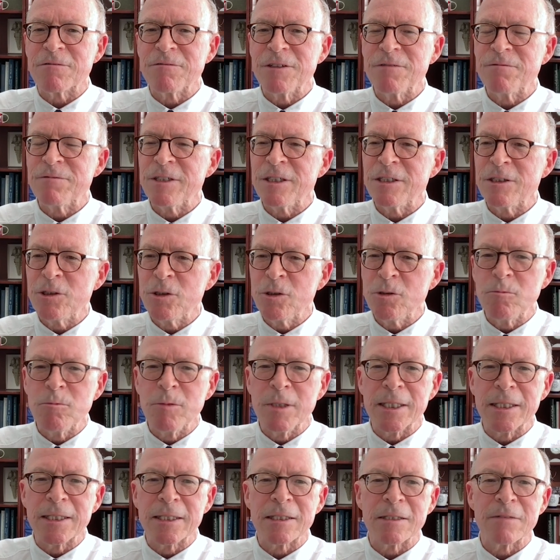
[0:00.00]
52
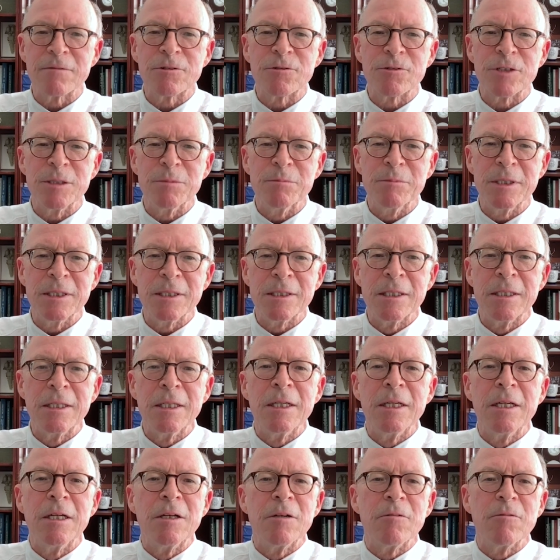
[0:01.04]
weeks of treatment,
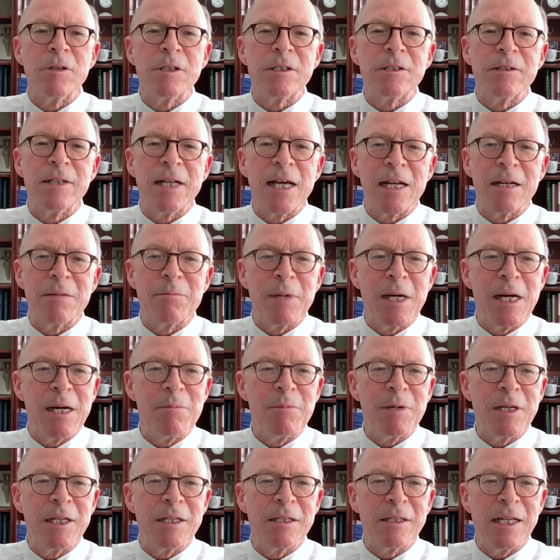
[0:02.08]
with donanemab
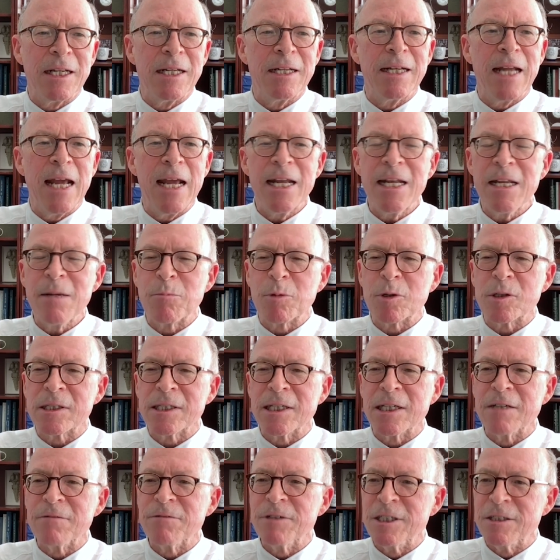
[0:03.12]
and in
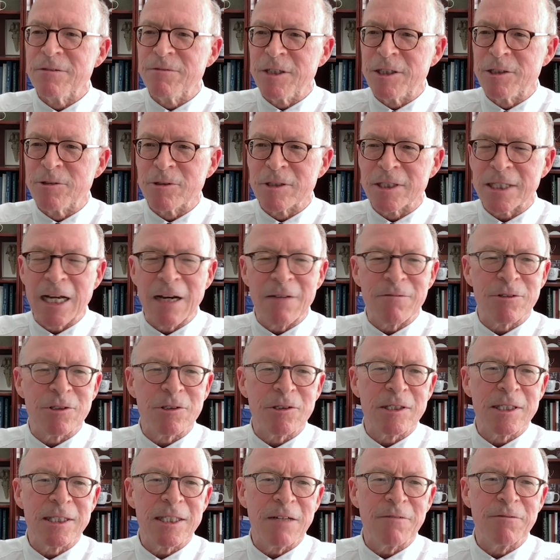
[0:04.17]
80% of individuals after
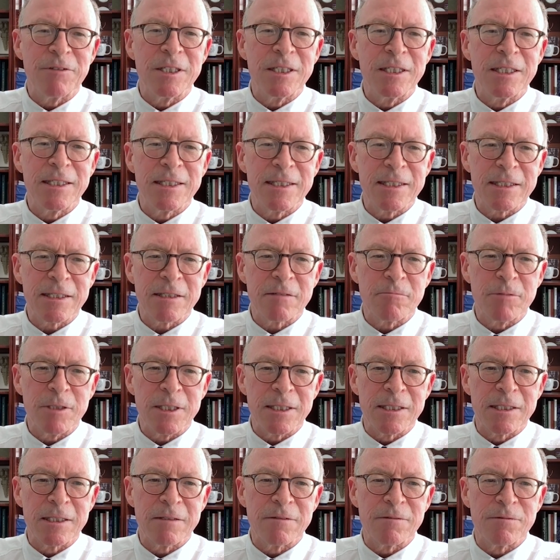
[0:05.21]
76
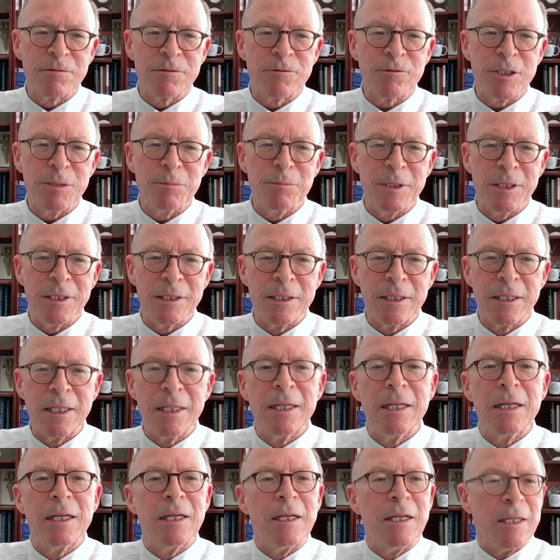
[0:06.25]
weeks of treatment.
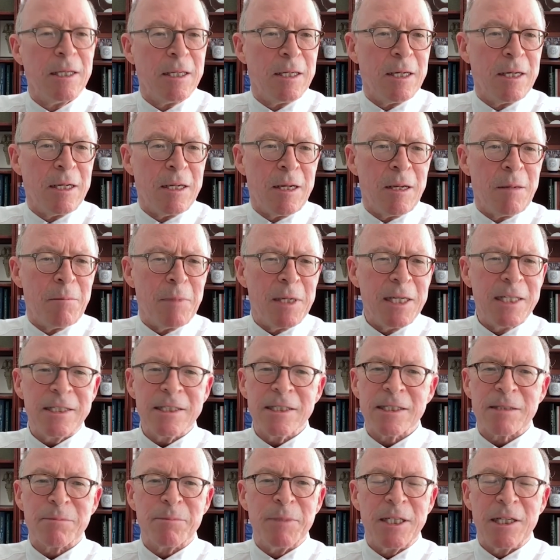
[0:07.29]

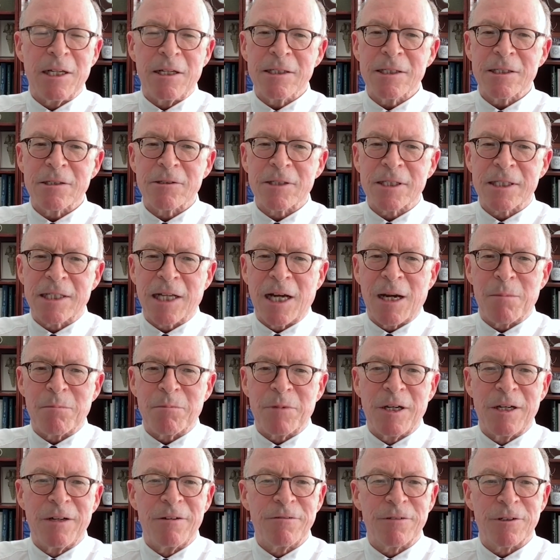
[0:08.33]
Patients may also stop
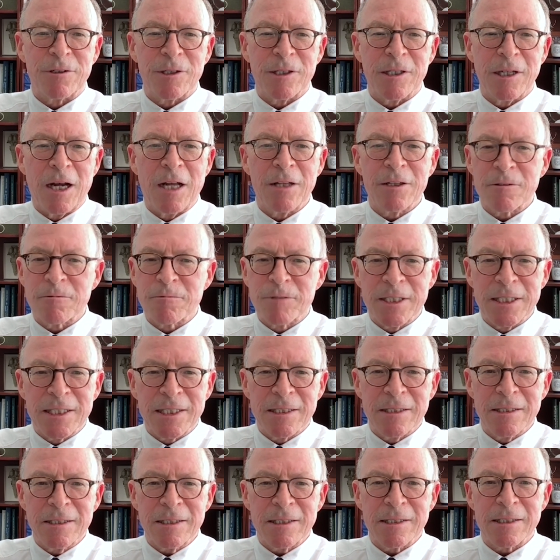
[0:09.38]
for other
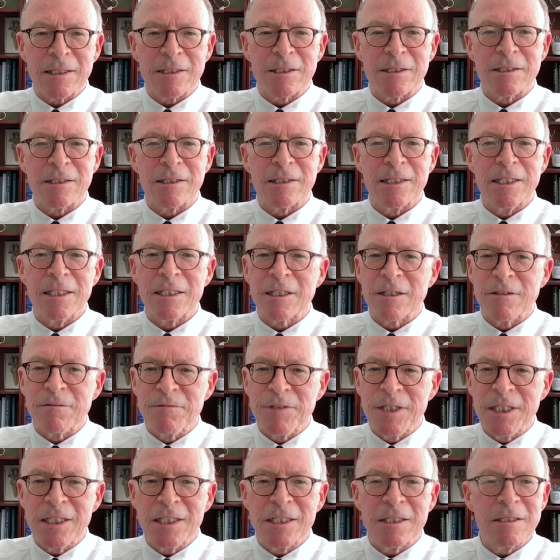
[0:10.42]
reasons, such as
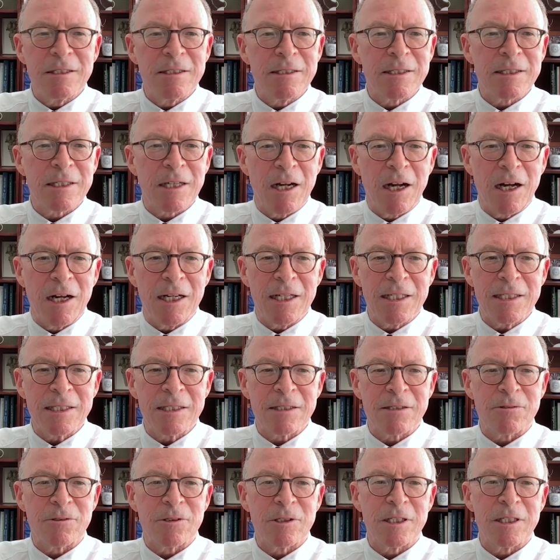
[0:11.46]
inconvenience,
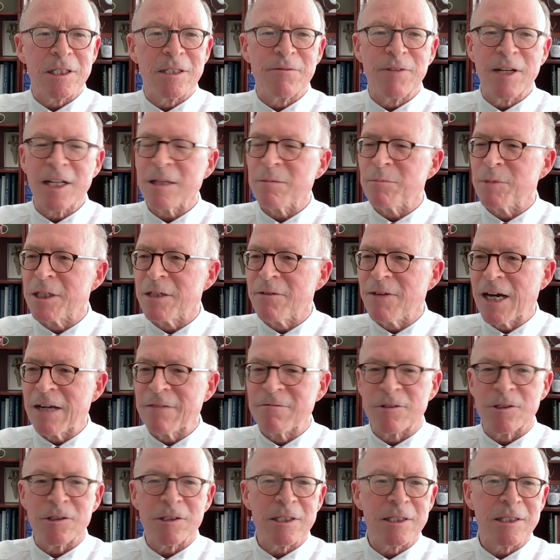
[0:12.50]
cost, or the development of
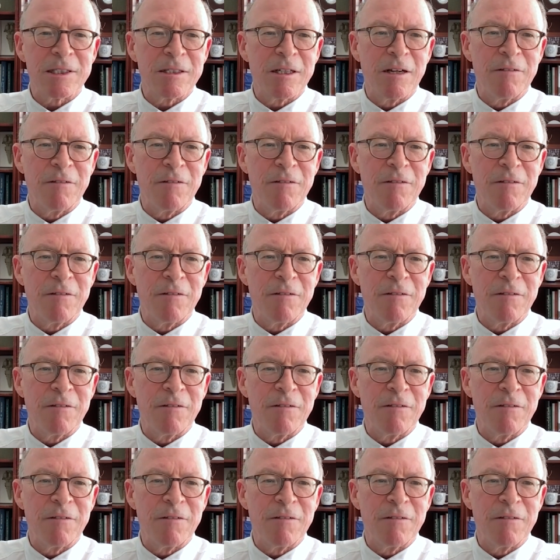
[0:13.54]
adverse